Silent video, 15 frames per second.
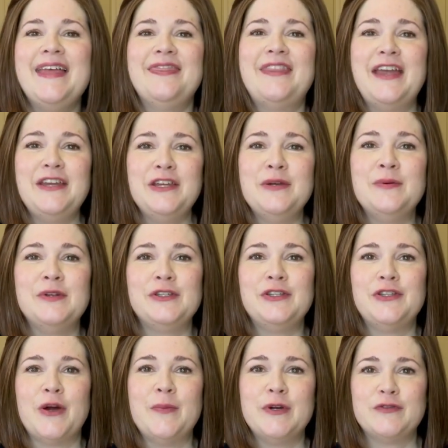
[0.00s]
Thank you
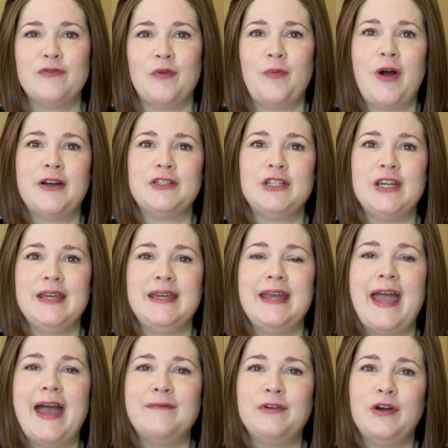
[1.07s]
so much for watching.
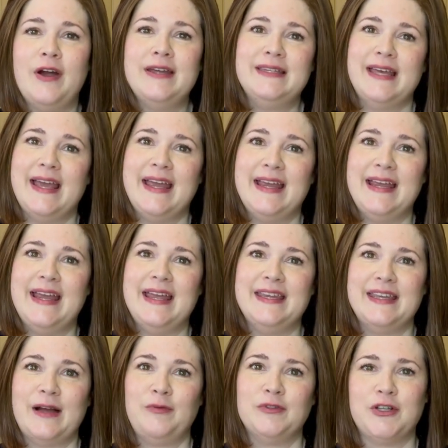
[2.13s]
Have a great day, and
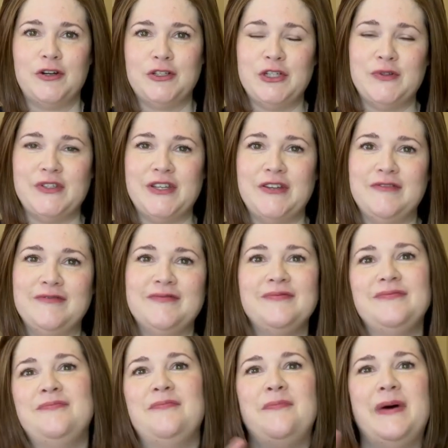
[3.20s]
I will talk to you soon.
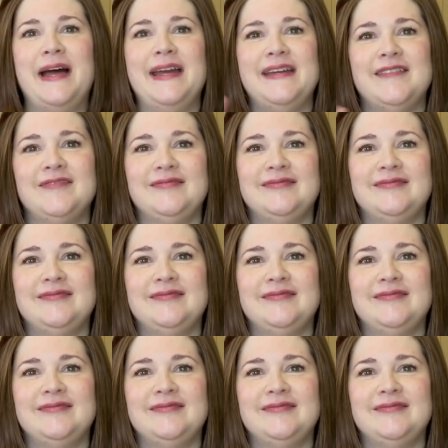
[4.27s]
Bye.